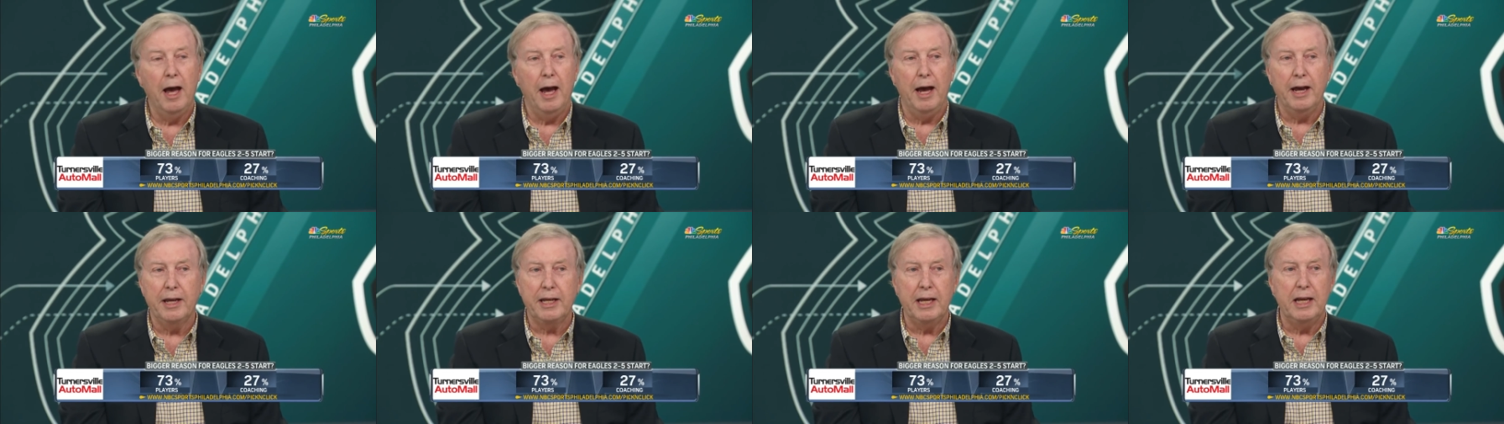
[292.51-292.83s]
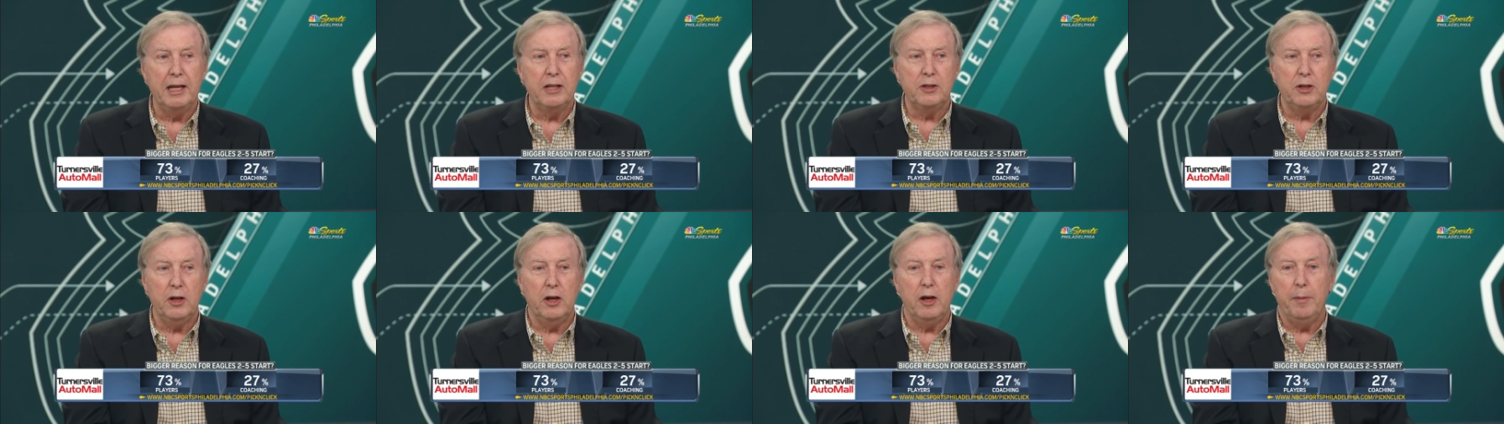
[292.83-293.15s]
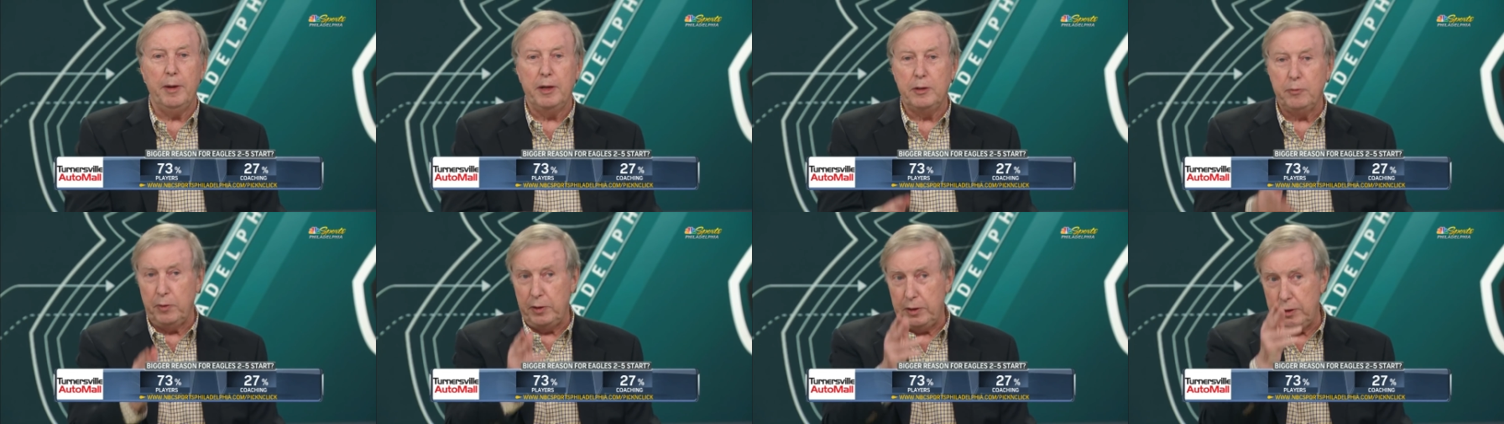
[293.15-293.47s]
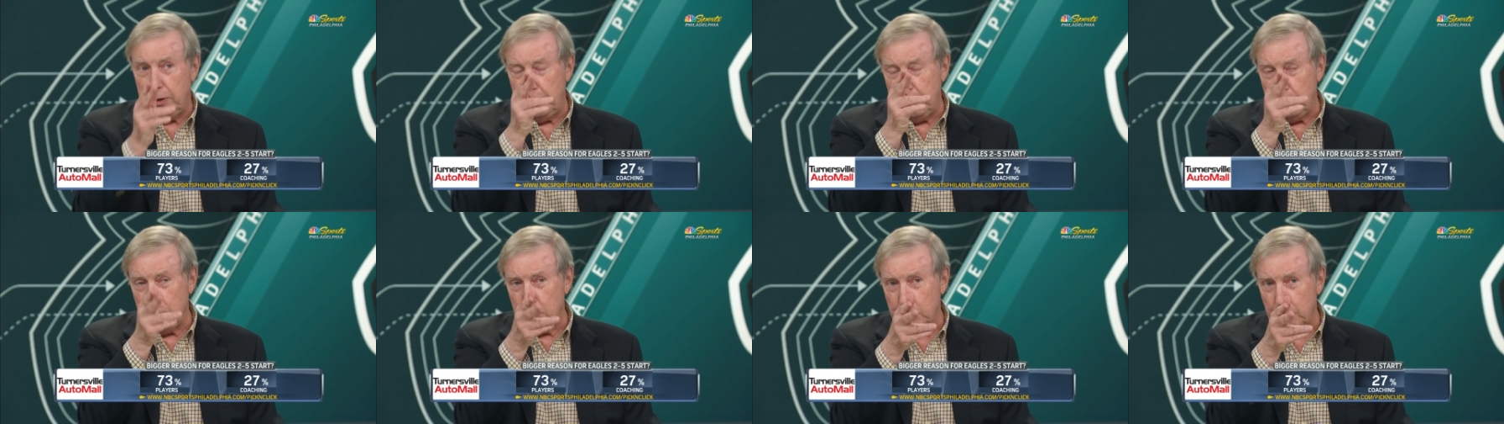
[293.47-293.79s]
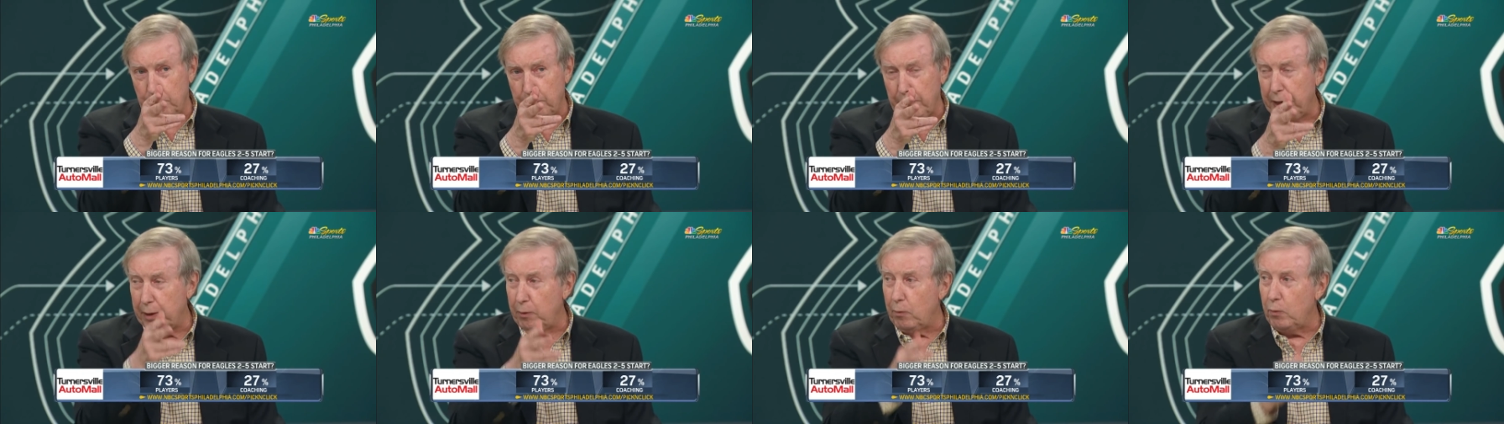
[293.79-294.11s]
I can't tell you, when the Eagles
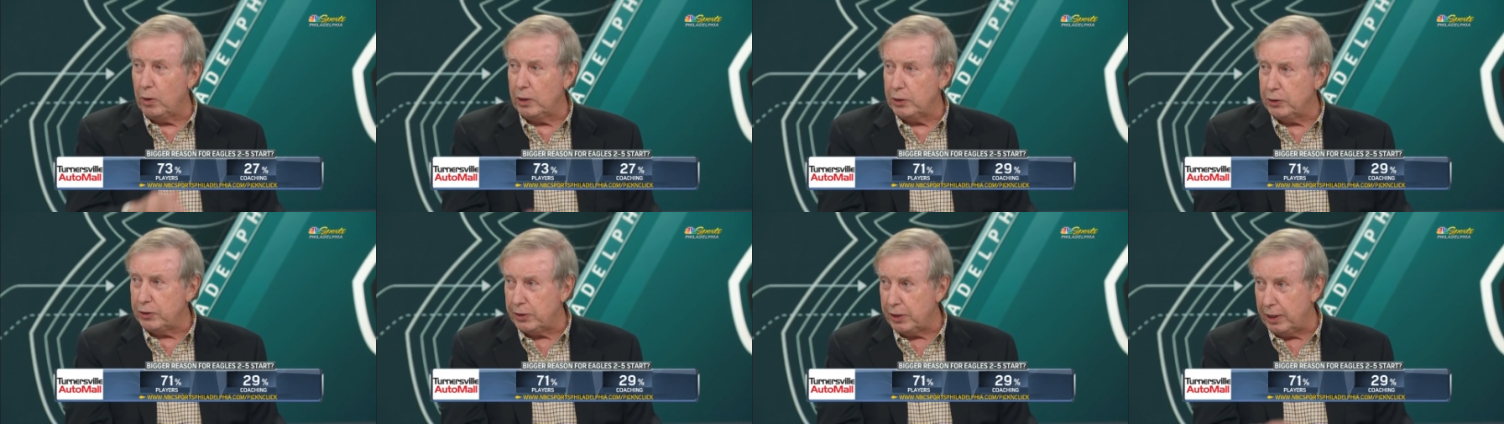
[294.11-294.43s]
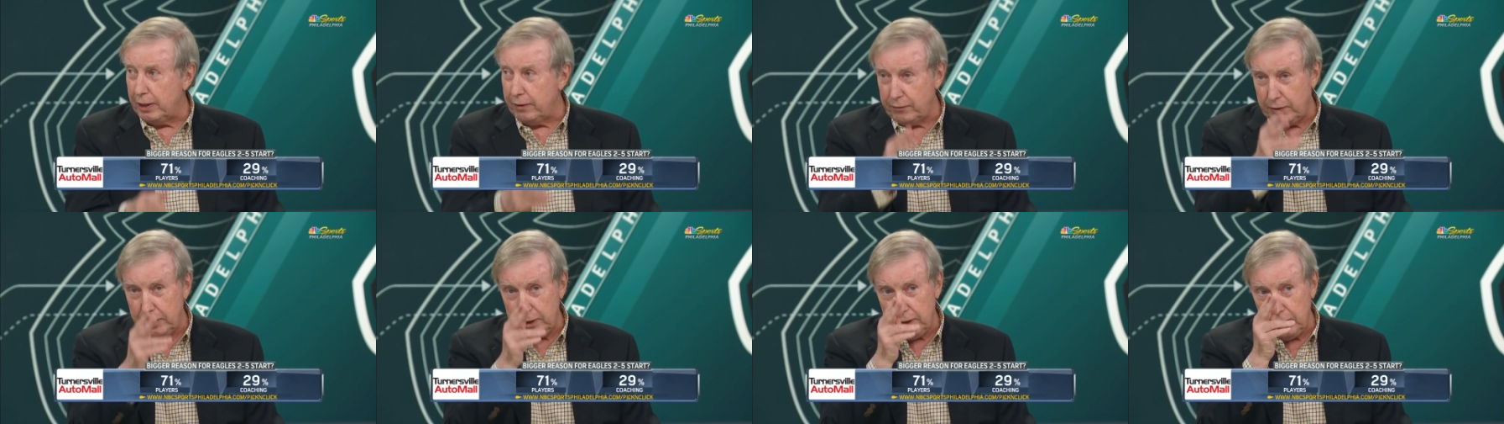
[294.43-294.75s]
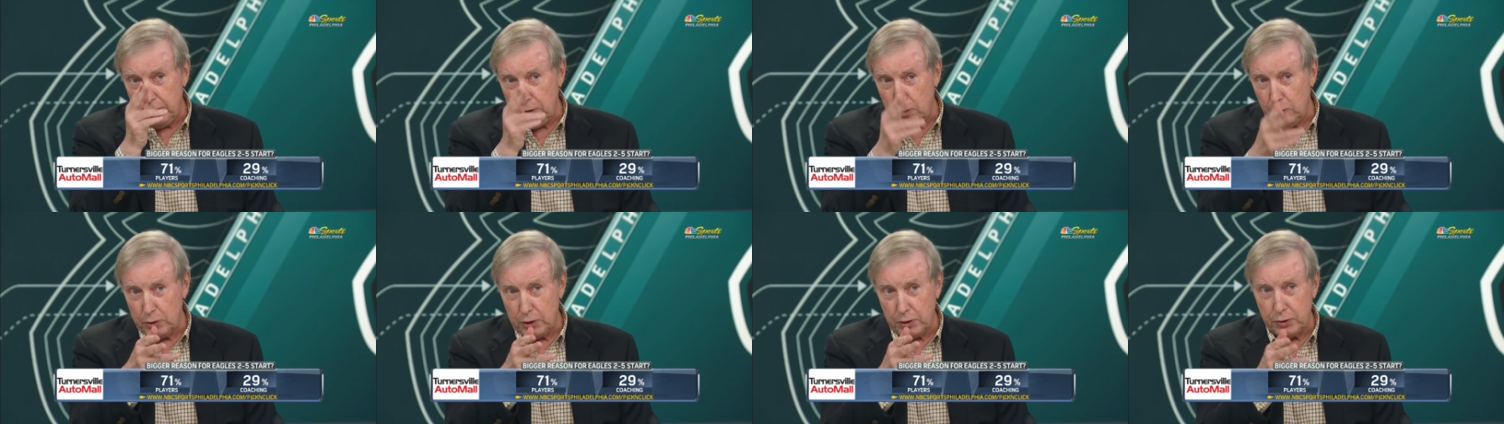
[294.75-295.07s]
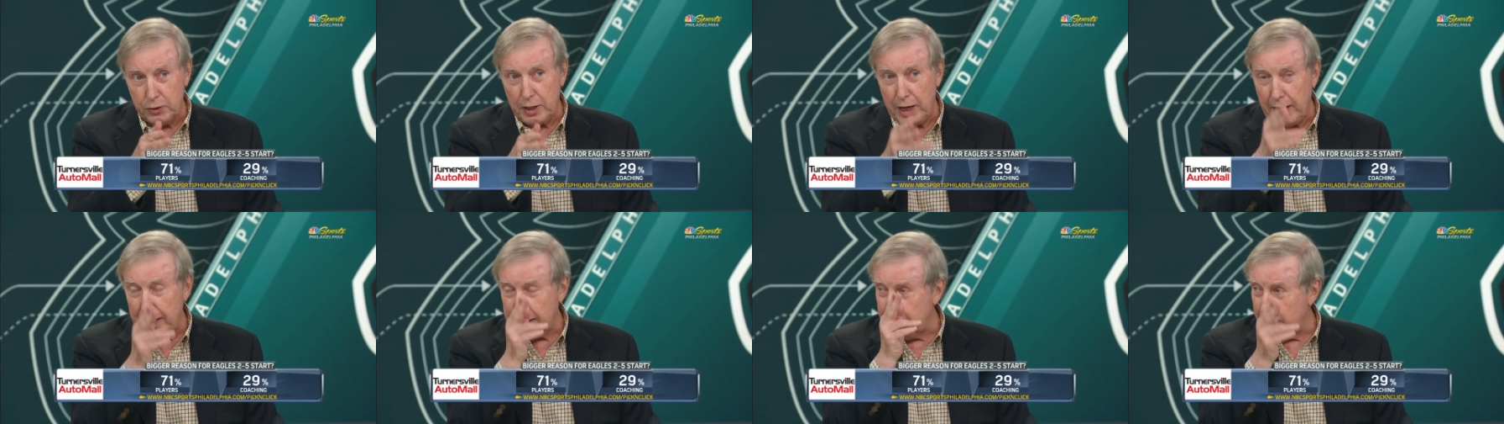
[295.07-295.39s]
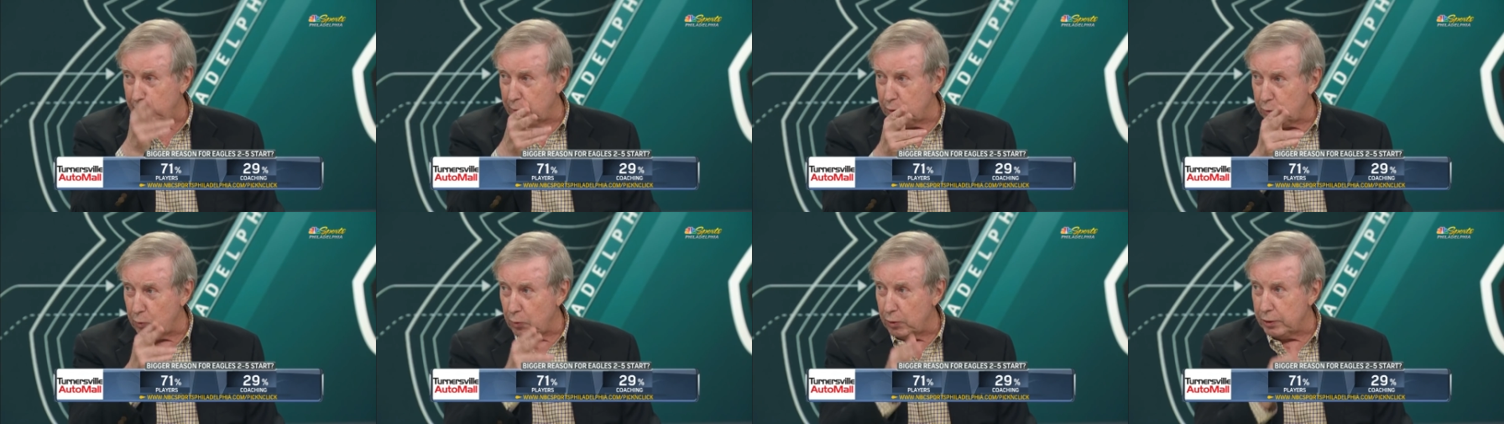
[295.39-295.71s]
are playing one safety, he knows
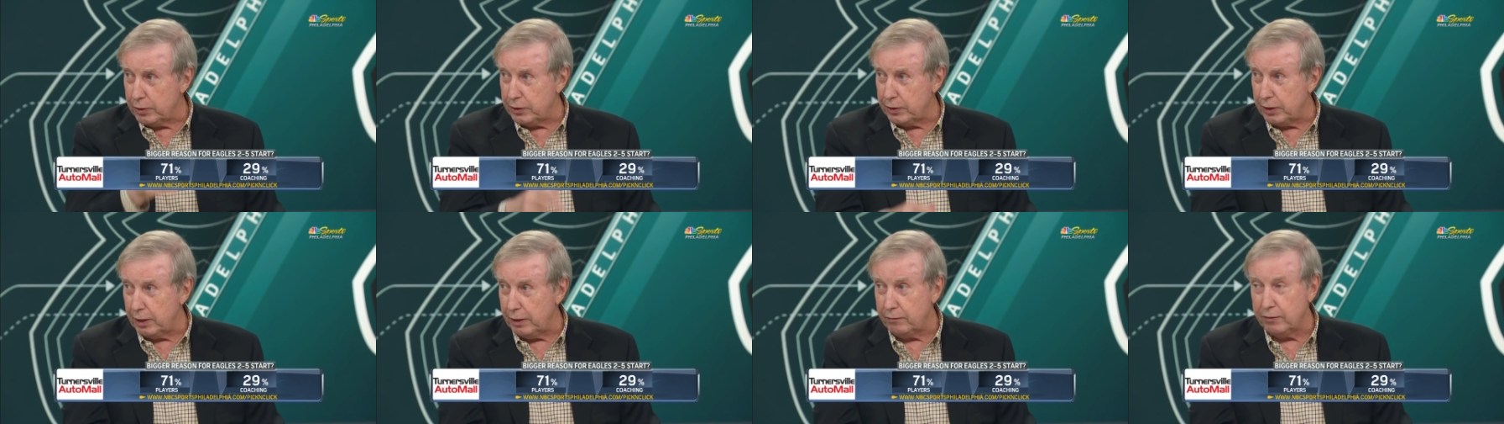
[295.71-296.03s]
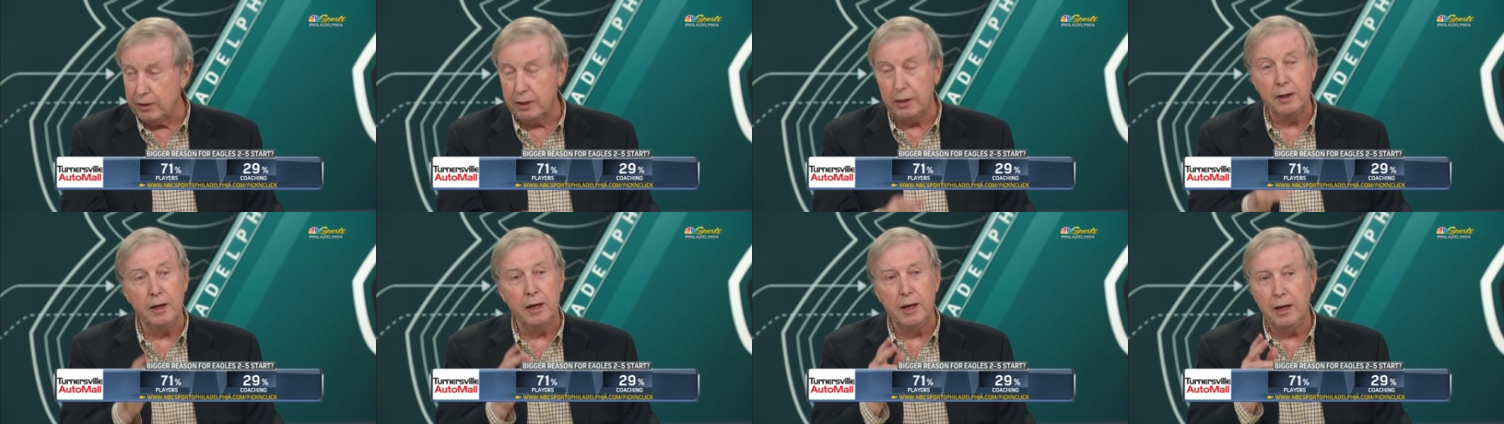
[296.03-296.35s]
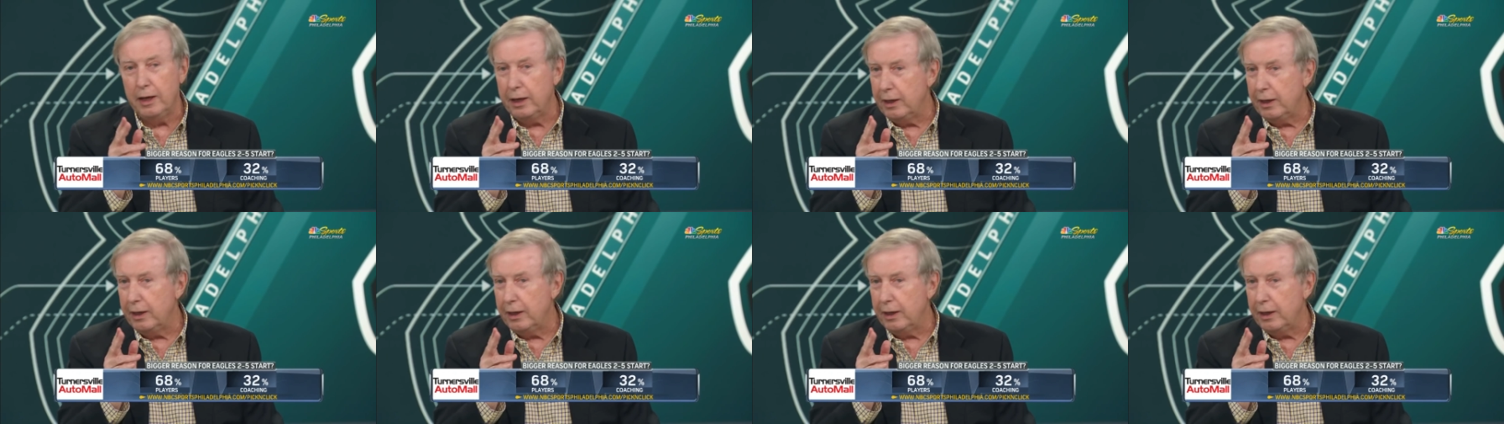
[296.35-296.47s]
exactly what's one safety.